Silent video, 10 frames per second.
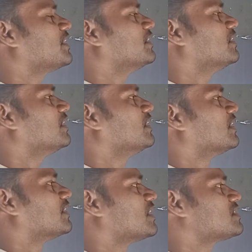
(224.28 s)
in
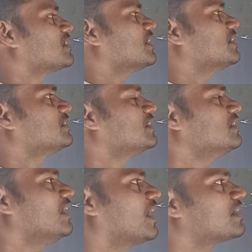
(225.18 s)
dusty
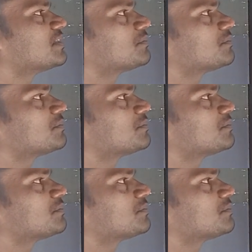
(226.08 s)
condition, and this